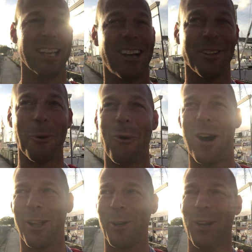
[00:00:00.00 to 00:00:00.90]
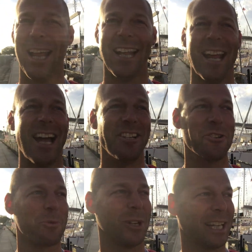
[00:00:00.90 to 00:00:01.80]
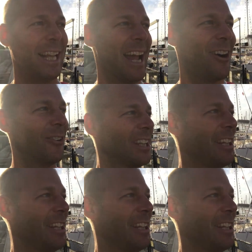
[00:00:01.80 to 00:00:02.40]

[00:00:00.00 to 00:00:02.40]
on the water, and I just want to get out,